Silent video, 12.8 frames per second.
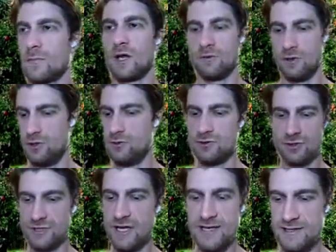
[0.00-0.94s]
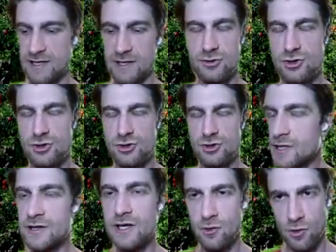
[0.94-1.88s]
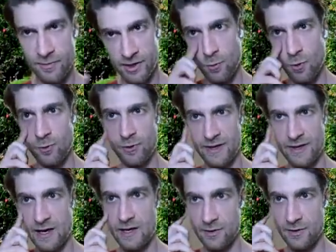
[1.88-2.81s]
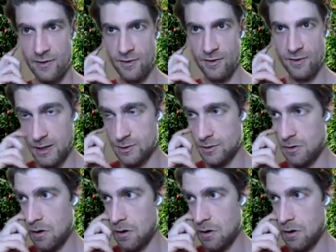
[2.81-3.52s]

the user signs in just like they normally would with any other application.